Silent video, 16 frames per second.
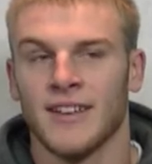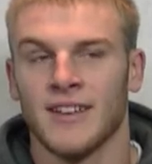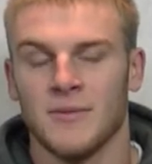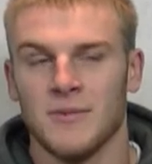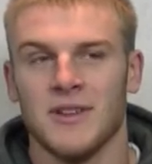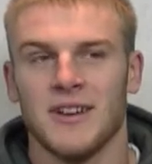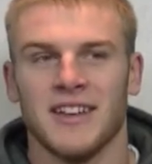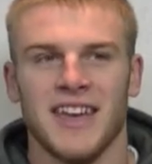
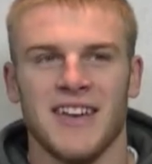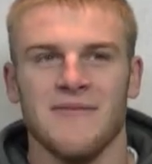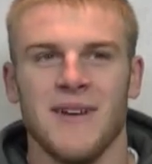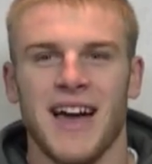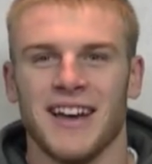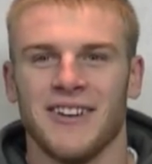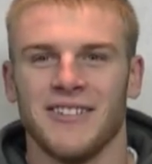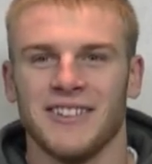communicate
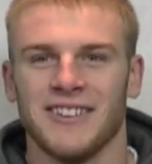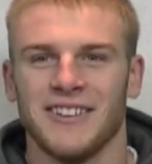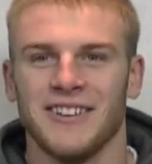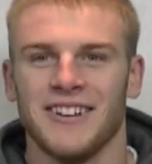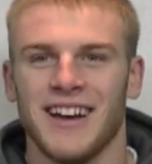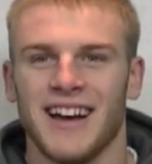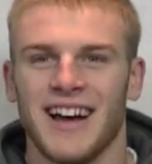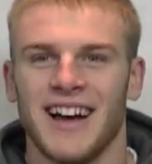back with
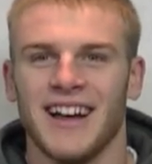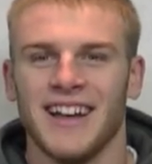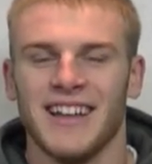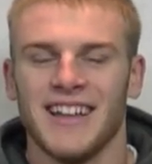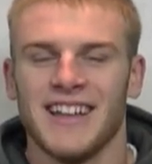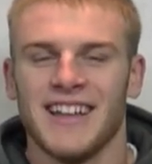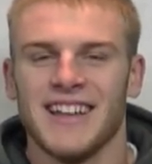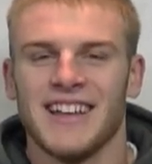you,
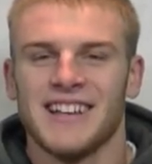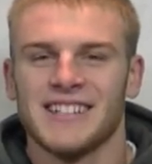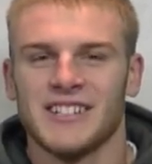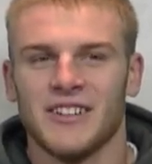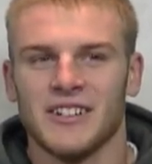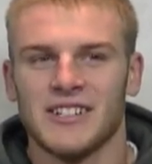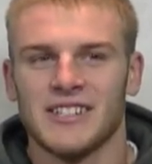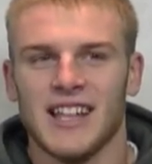
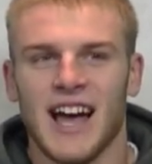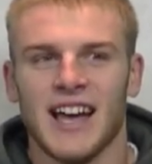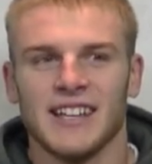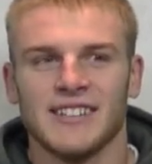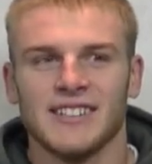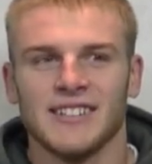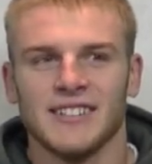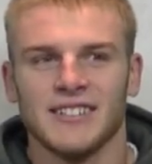so it's
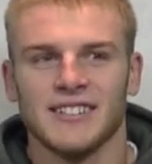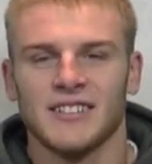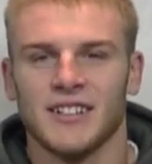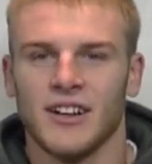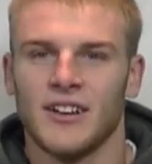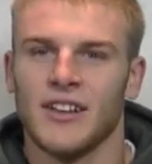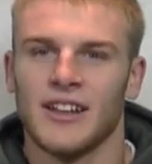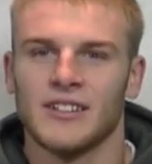nice.
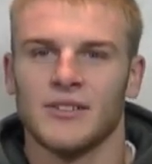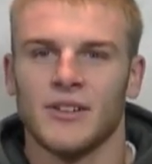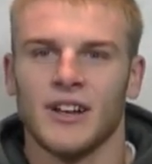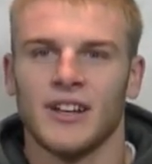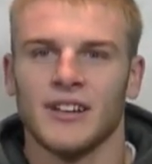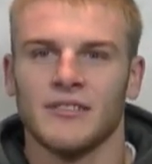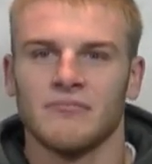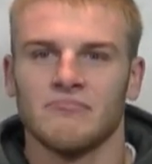So that's
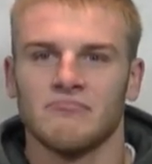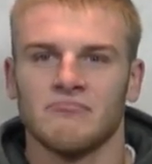why.